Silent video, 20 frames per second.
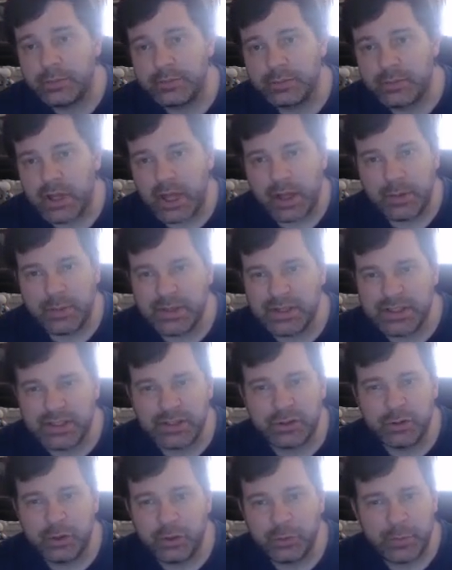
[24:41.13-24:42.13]
I mean, it's a
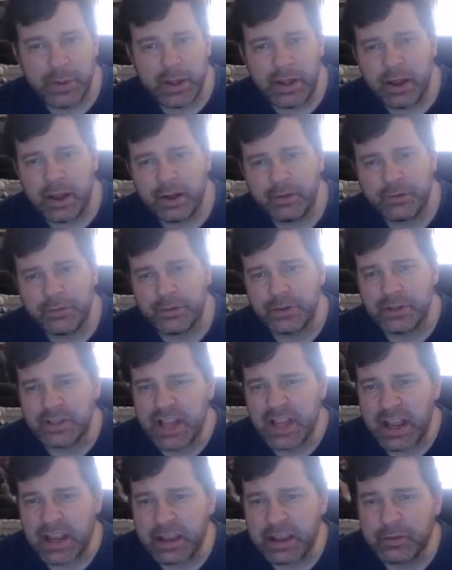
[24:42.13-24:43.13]
good payoff for
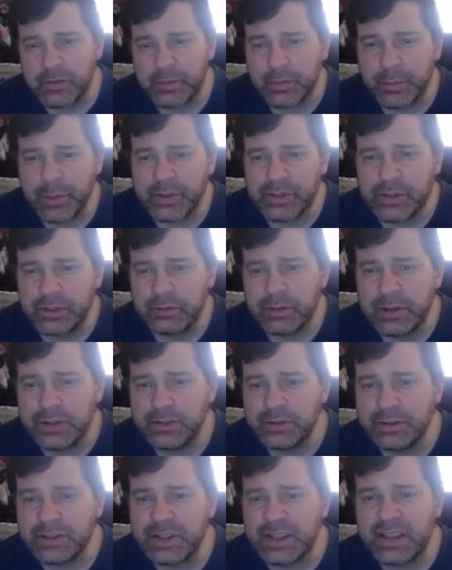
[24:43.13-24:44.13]
attacking with a bunch of creatures,
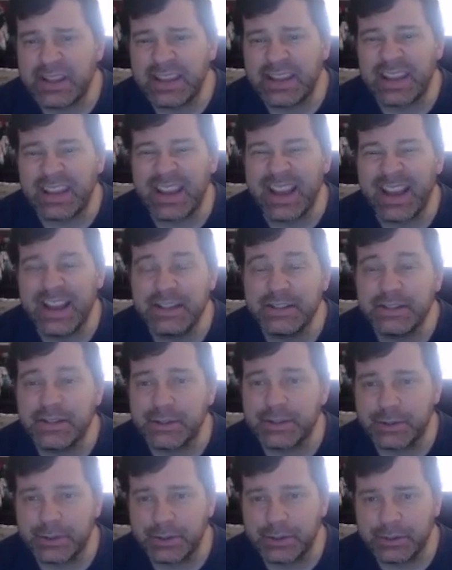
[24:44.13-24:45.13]
I
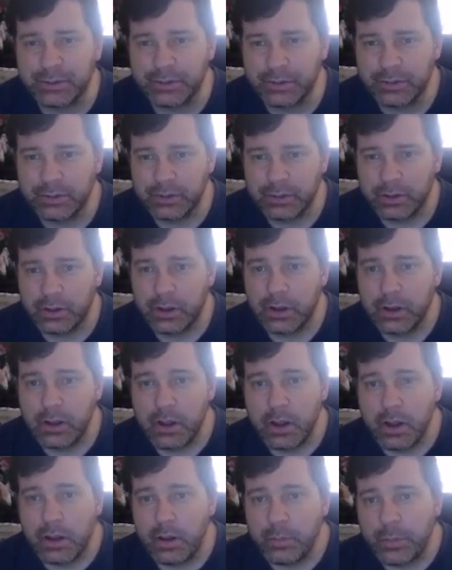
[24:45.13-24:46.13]
guess,
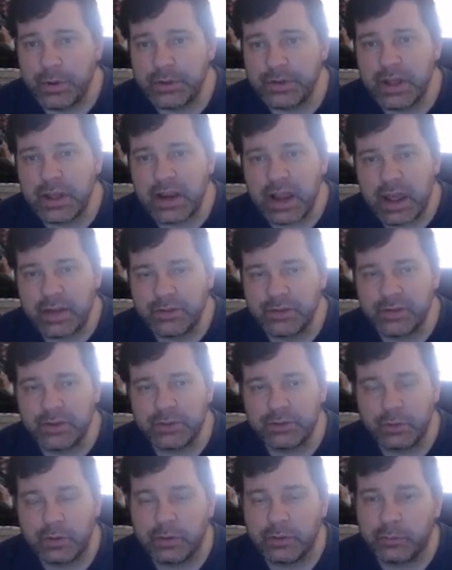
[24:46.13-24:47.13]
but not having
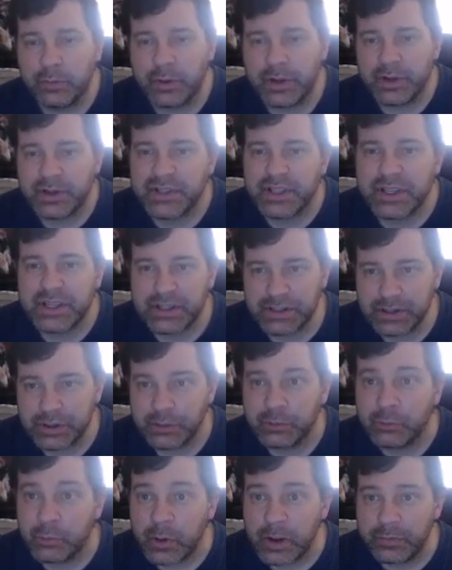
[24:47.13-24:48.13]
control of what you're sending to the
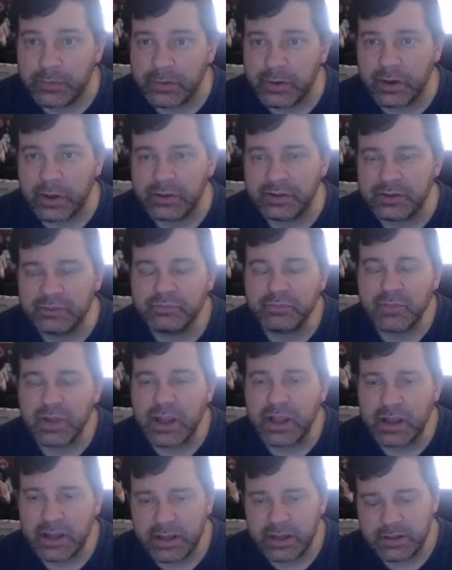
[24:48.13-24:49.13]
graveyard
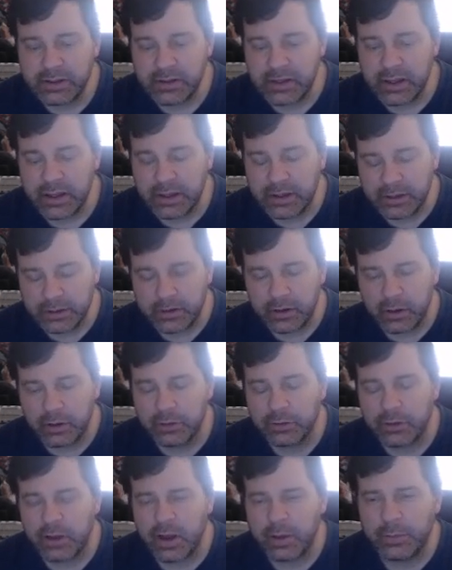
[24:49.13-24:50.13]
in a color
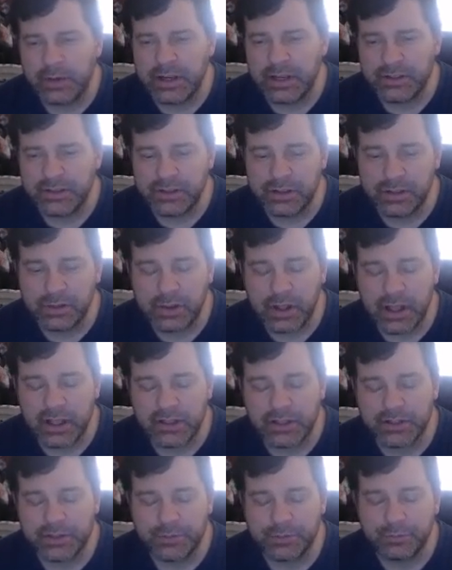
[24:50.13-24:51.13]
combination
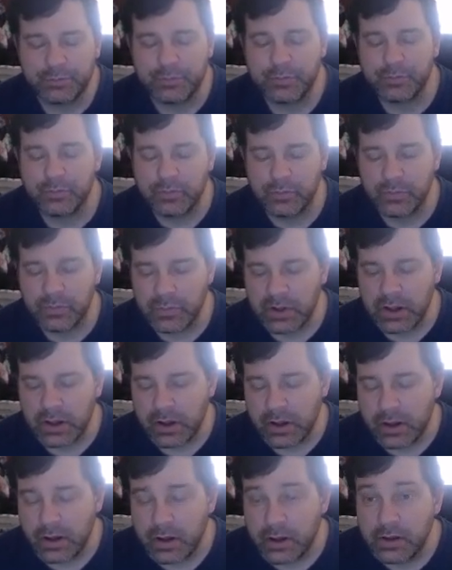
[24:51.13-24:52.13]
that
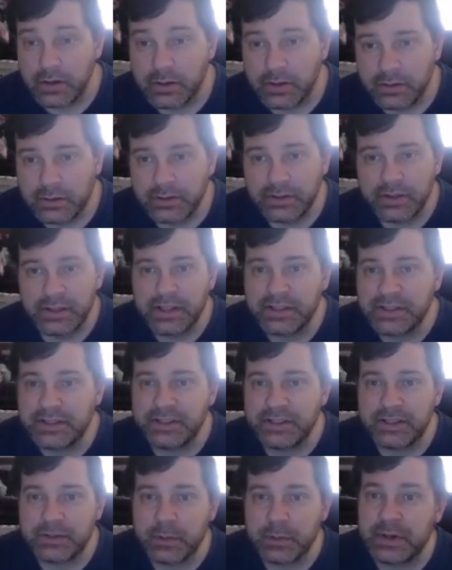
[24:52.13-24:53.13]
doesn't
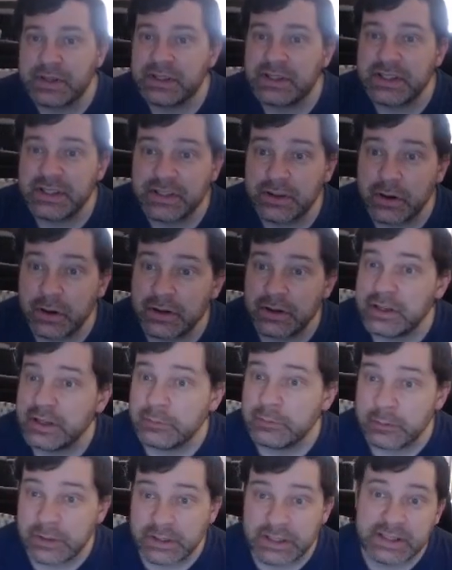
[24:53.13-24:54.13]
just want to discard
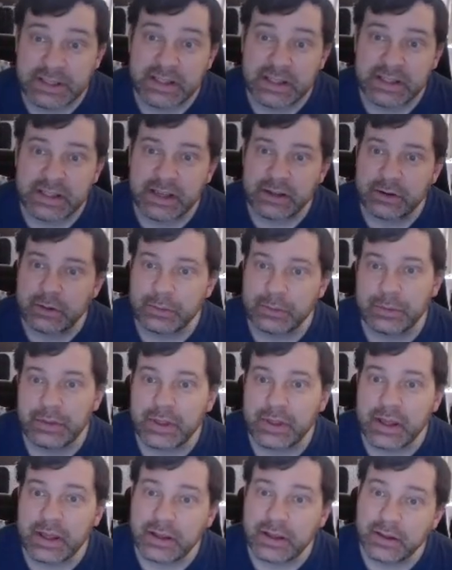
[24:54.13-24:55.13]
willy-nilly, I don't
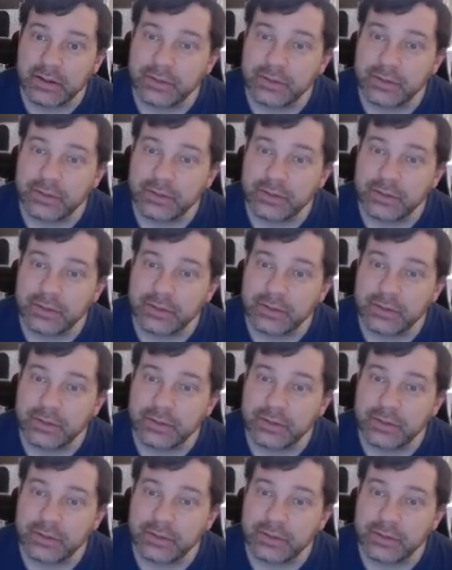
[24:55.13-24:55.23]
think.